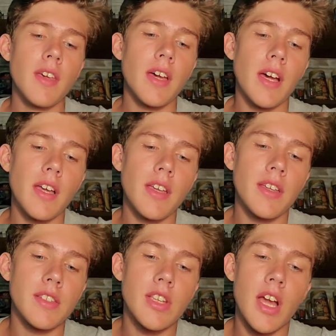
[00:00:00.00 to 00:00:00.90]
Uh,
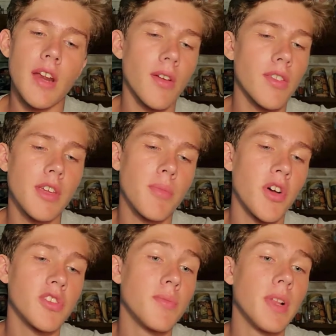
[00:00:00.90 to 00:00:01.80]
it's got all the
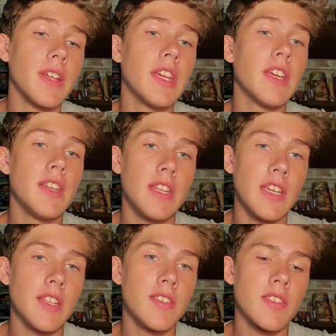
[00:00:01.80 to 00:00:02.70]
opposability it
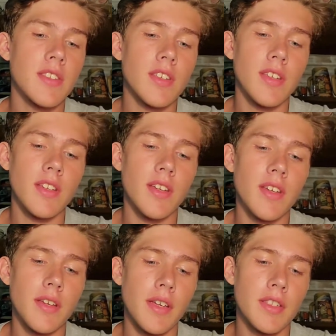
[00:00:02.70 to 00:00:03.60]
needs.
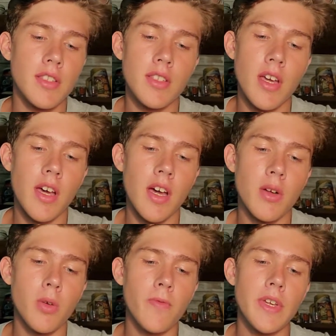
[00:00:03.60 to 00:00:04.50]
It's uh, a
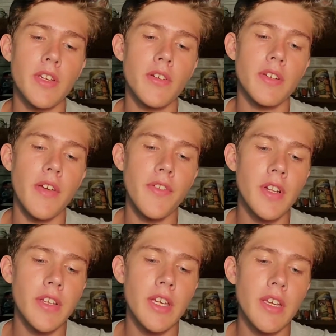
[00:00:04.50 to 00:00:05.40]
cool figure,
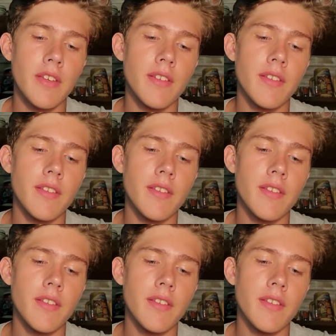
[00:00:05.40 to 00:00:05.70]
definitely,